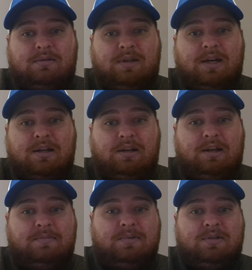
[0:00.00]
that
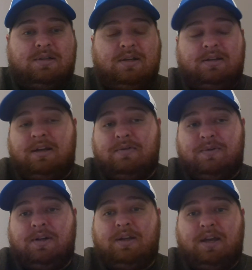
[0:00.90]
claims that they
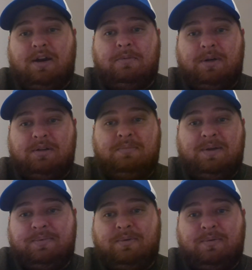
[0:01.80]
really care about the
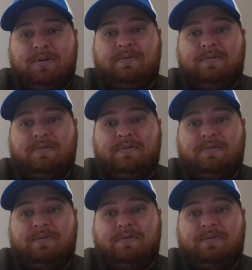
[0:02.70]
people when in